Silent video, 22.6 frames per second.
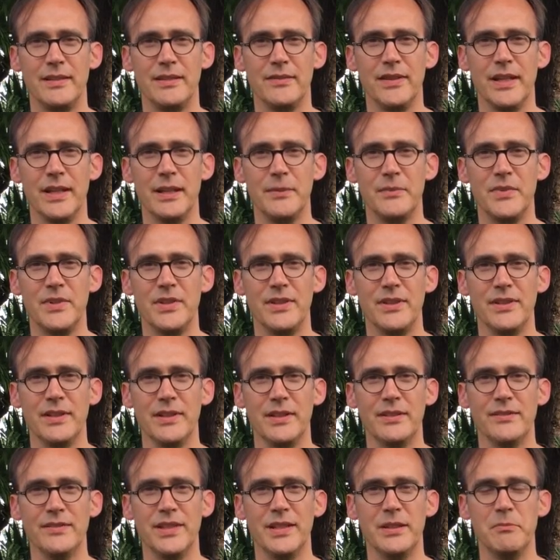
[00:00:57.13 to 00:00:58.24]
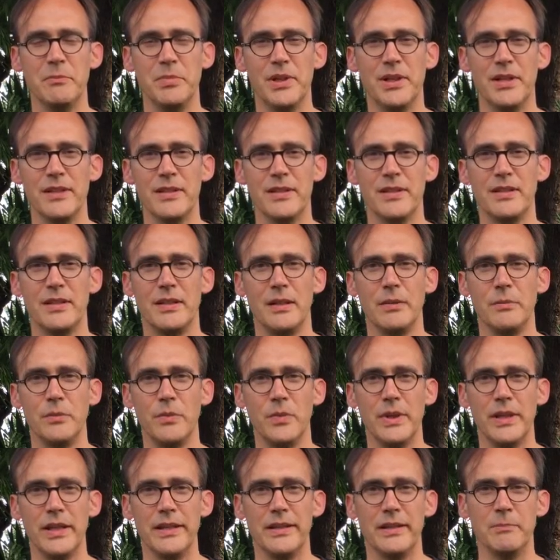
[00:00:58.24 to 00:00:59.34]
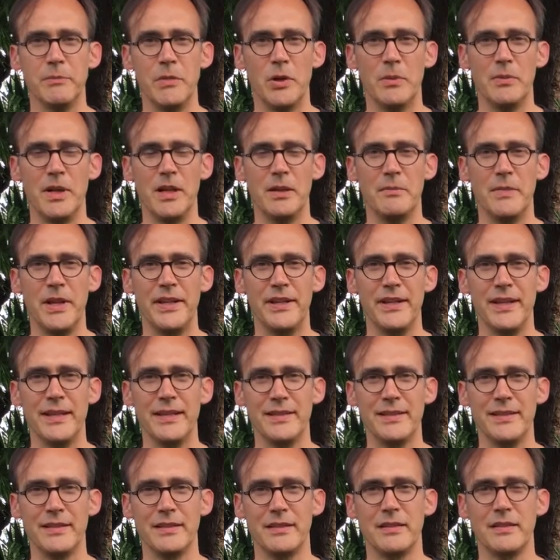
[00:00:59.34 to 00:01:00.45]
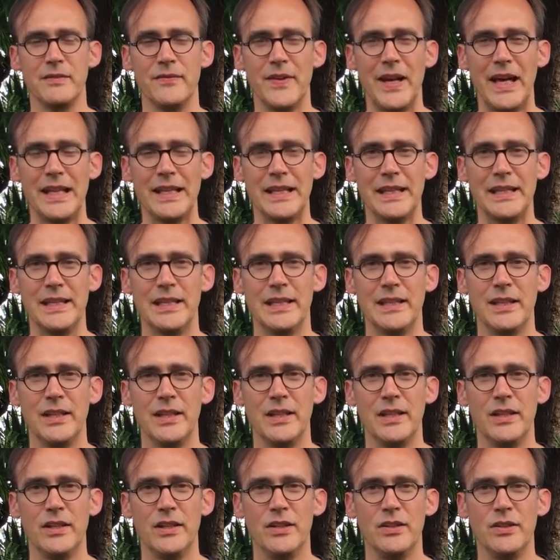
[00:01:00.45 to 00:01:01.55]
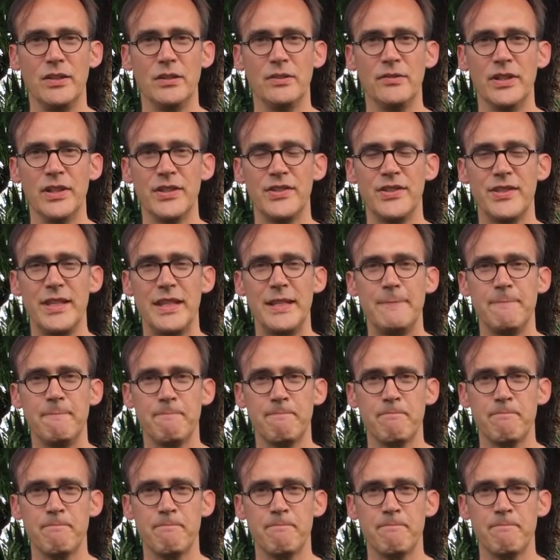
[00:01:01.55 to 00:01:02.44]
developed and delivered in partnership with Mobile Monday Silicon Valley University.